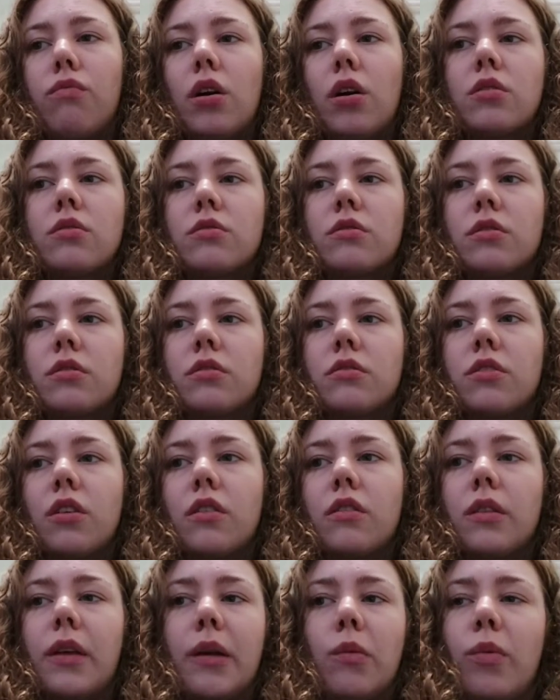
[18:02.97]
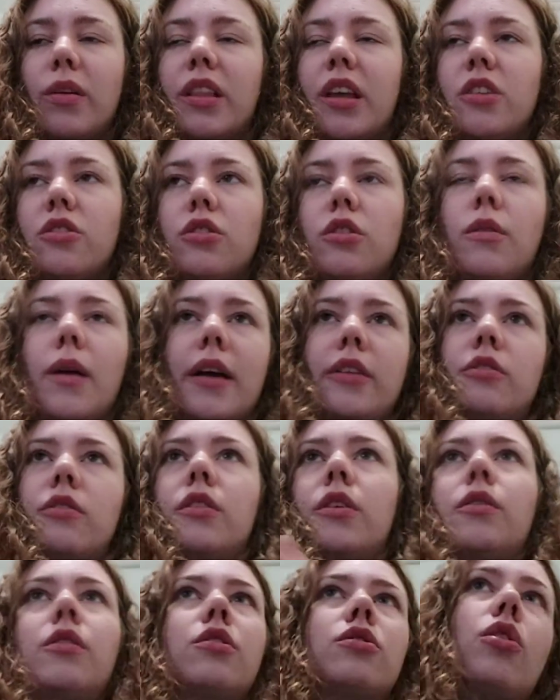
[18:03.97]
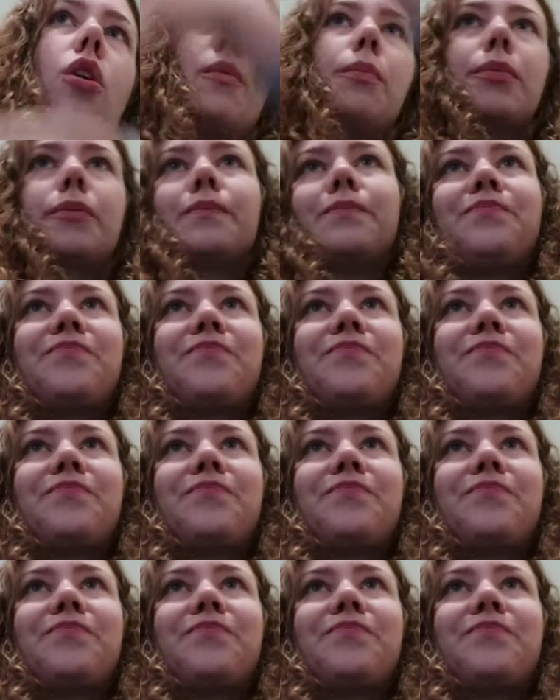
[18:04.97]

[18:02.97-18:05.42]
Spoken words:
rock songs on, like when they do, I don't know, the top